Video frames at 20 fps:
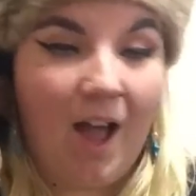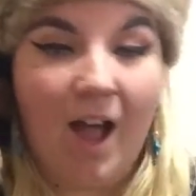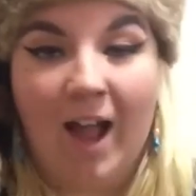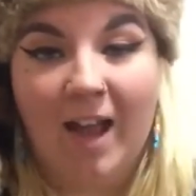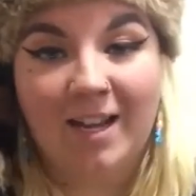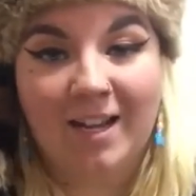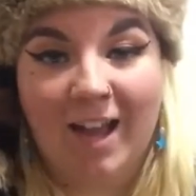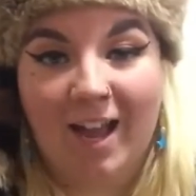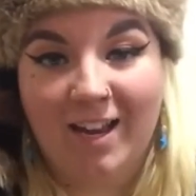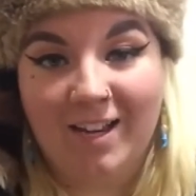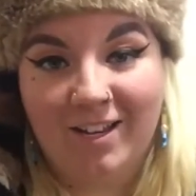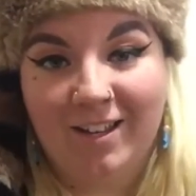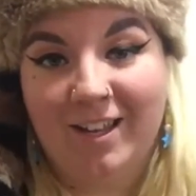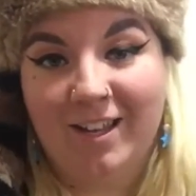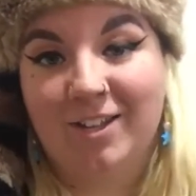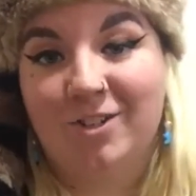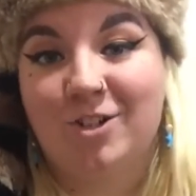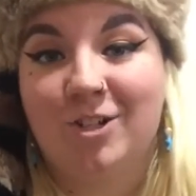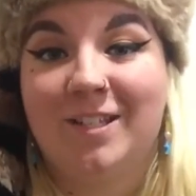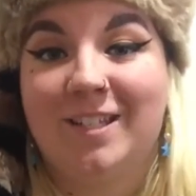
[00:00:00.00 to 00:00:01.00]
kind
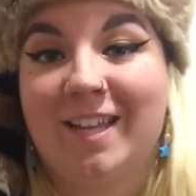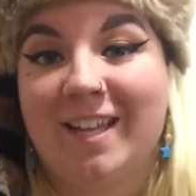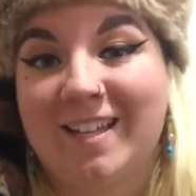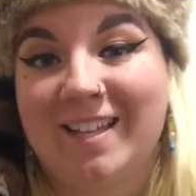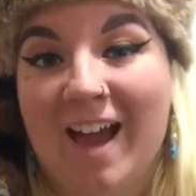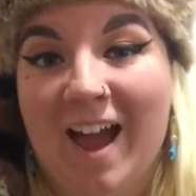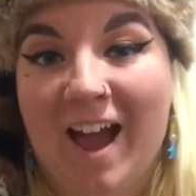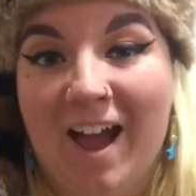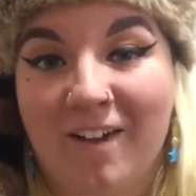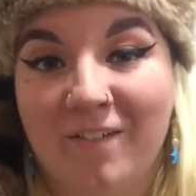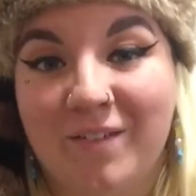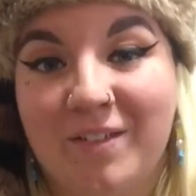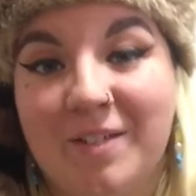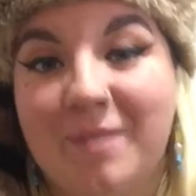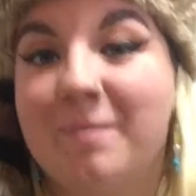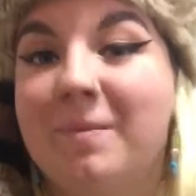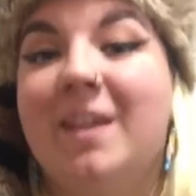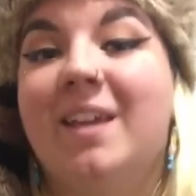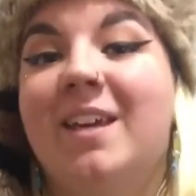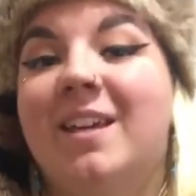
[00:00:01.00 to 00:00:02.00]
of just like to have
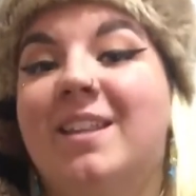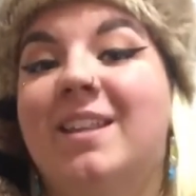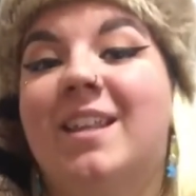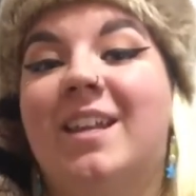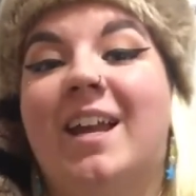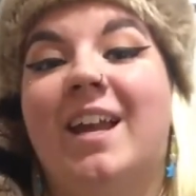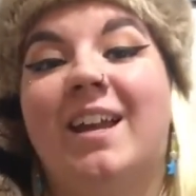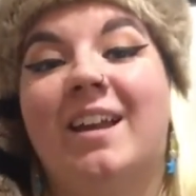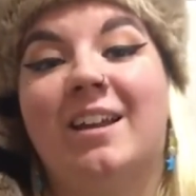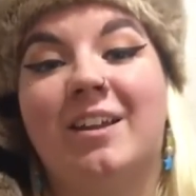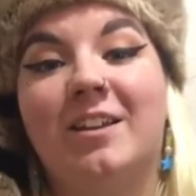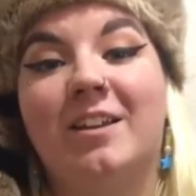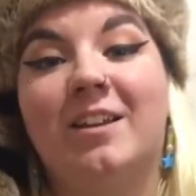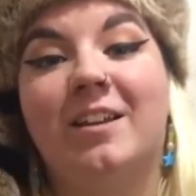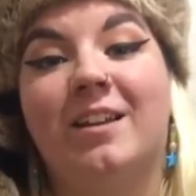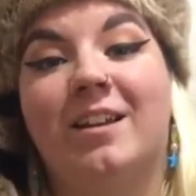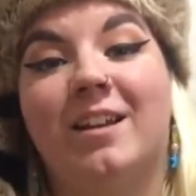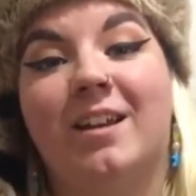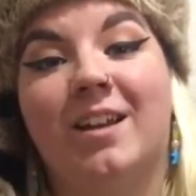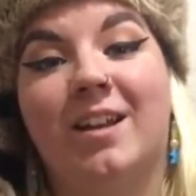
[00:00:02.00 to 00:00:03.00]
something that I
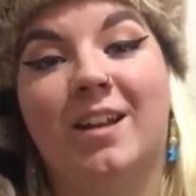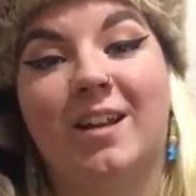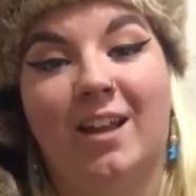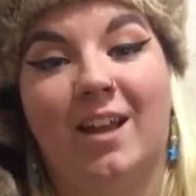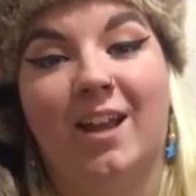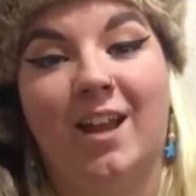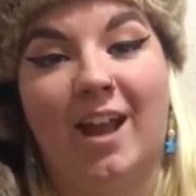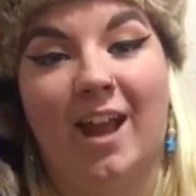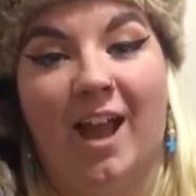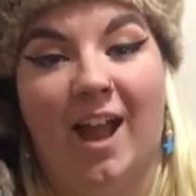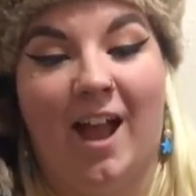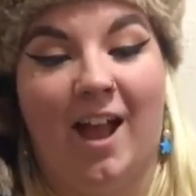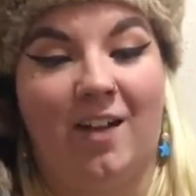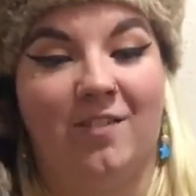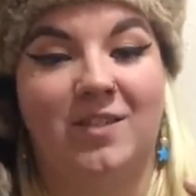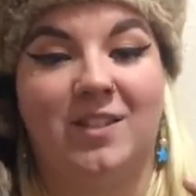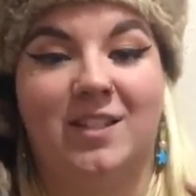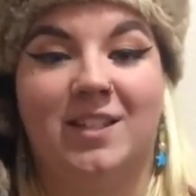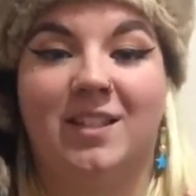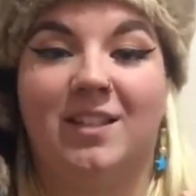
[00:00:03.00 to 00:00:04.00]
could
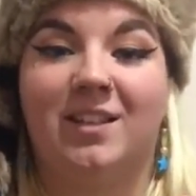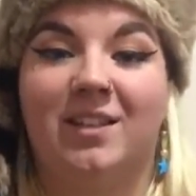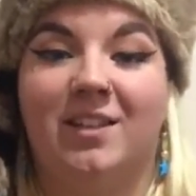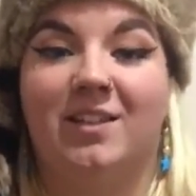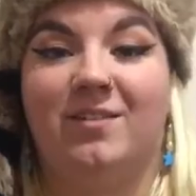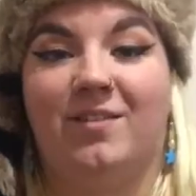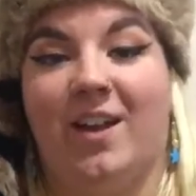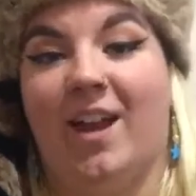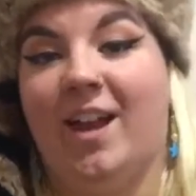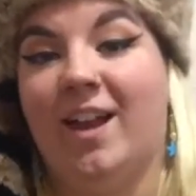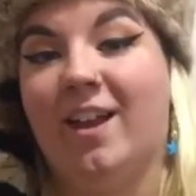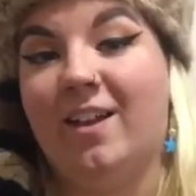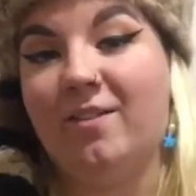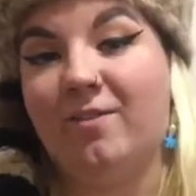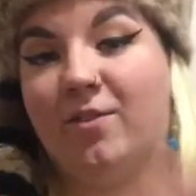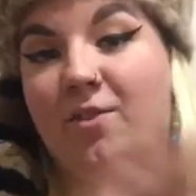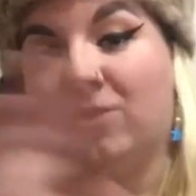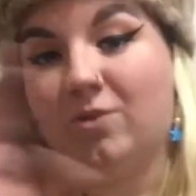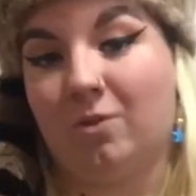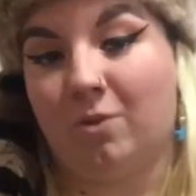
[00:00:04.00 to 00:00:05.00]
have solidify it
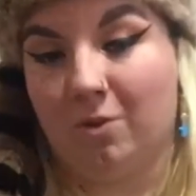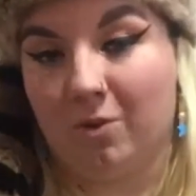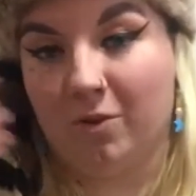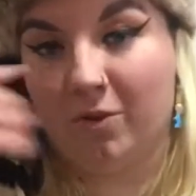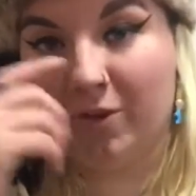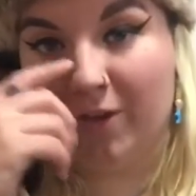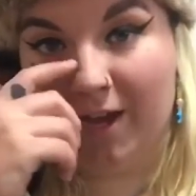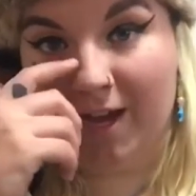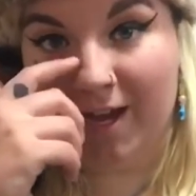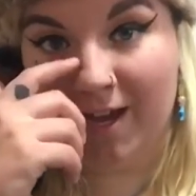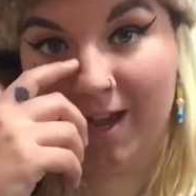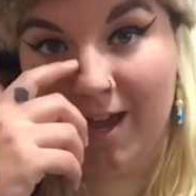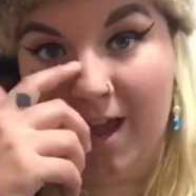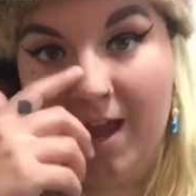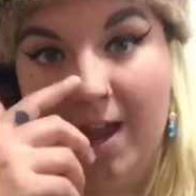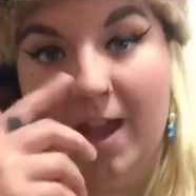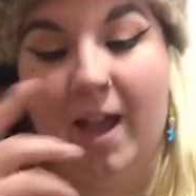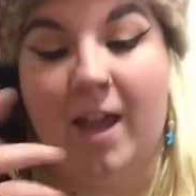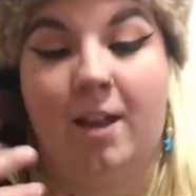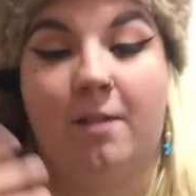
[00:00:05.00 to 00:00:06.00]
for the whole thing.
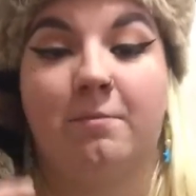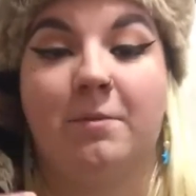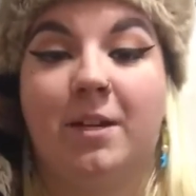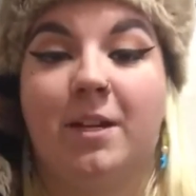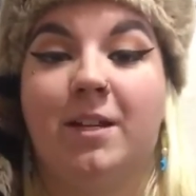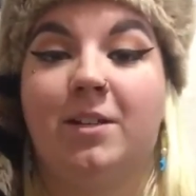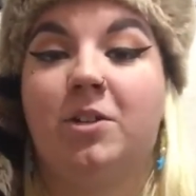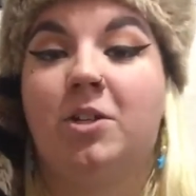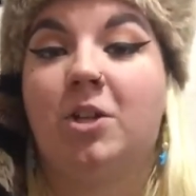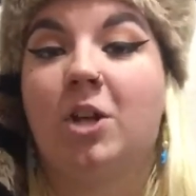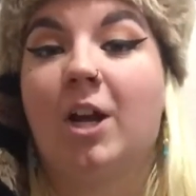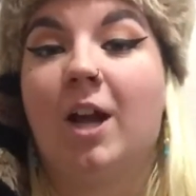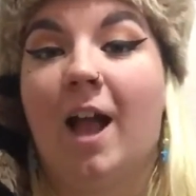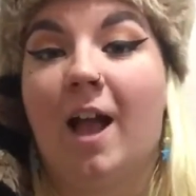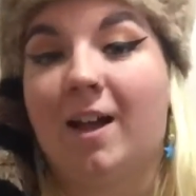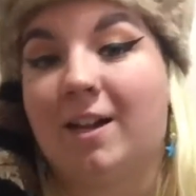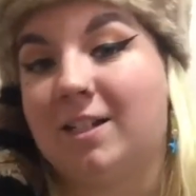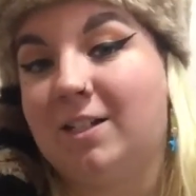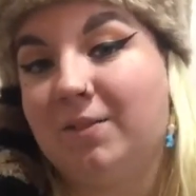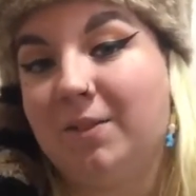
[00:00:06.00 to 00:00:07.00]
And I'm gonna start
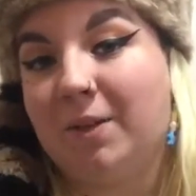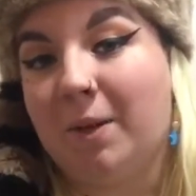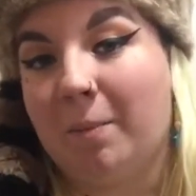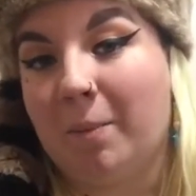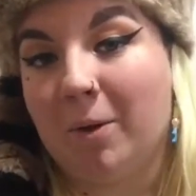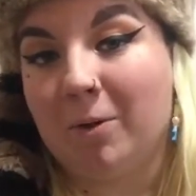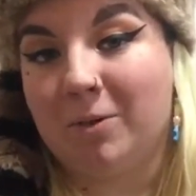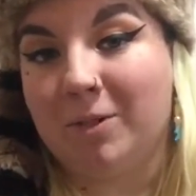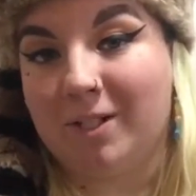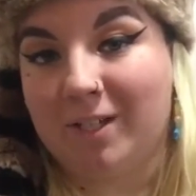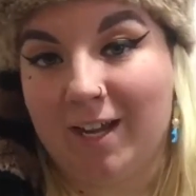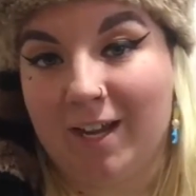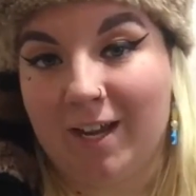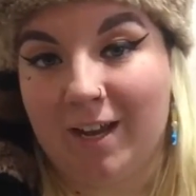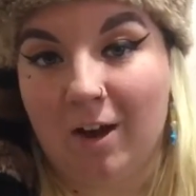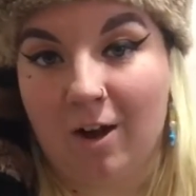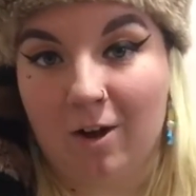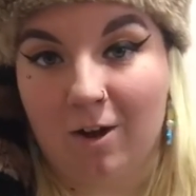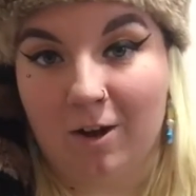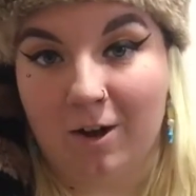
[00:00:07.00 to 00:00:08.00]
actively
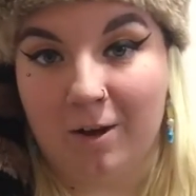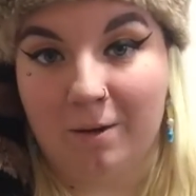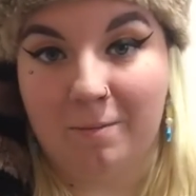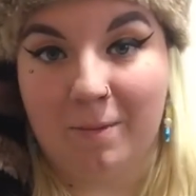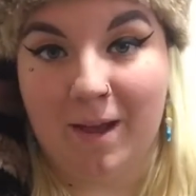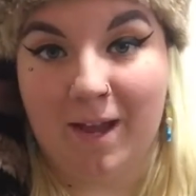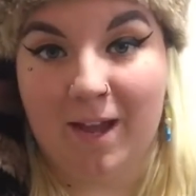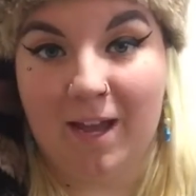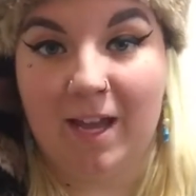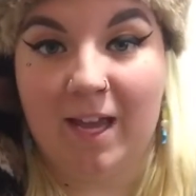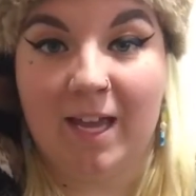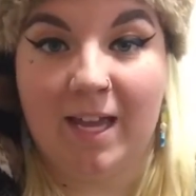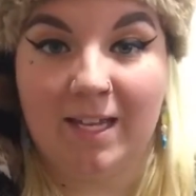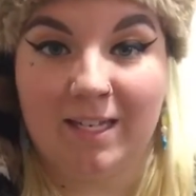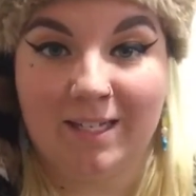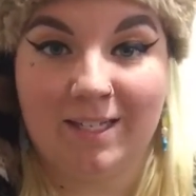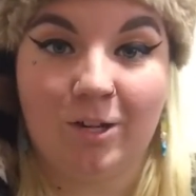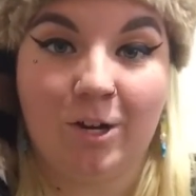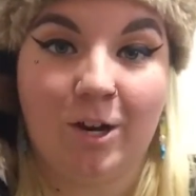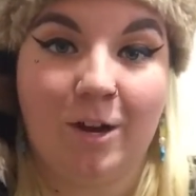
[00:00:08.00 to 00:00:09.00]
posting on my
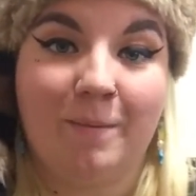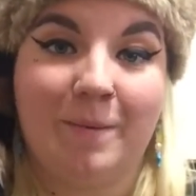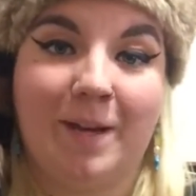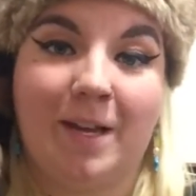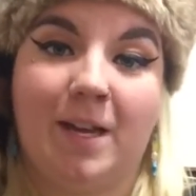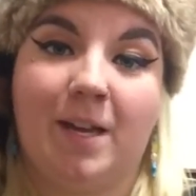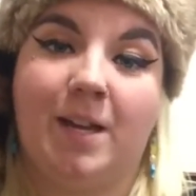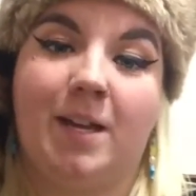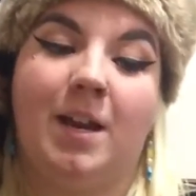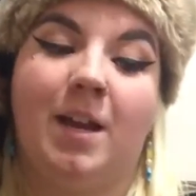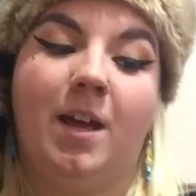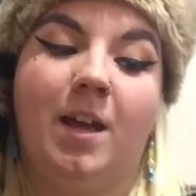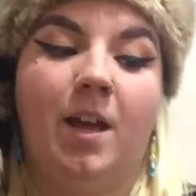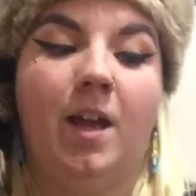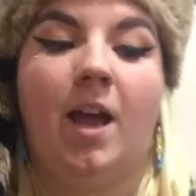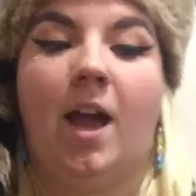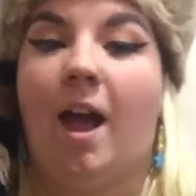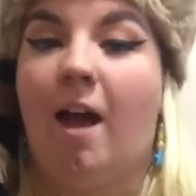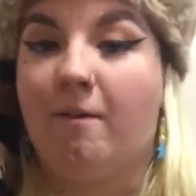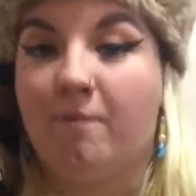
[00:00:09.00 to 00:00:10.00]
Instagram again.
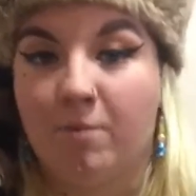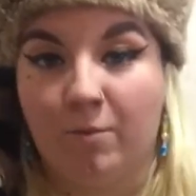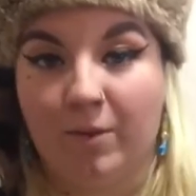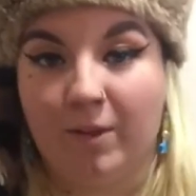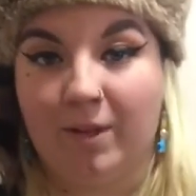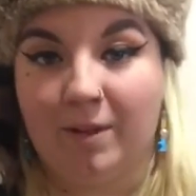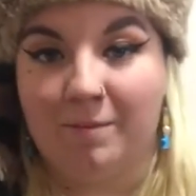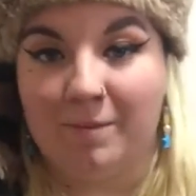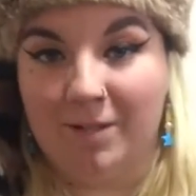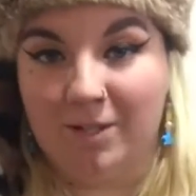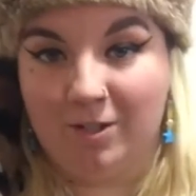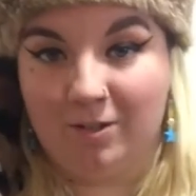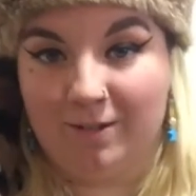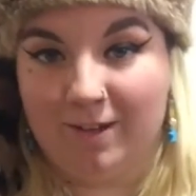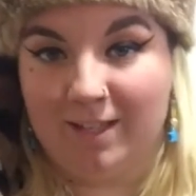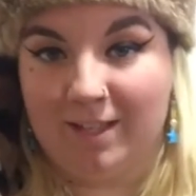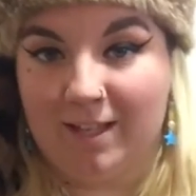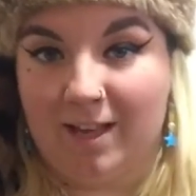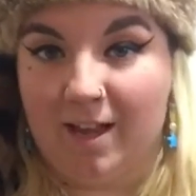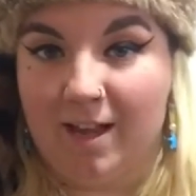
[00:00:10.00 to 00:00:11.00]
Haven't really been
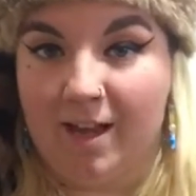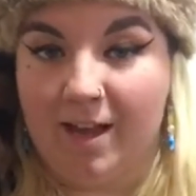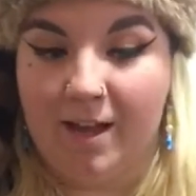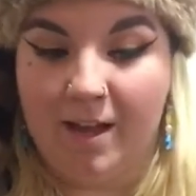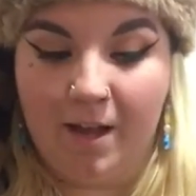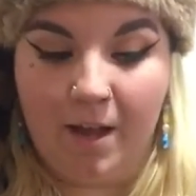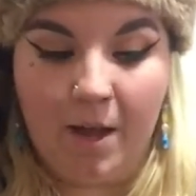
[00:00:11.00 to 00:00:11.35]
doing that,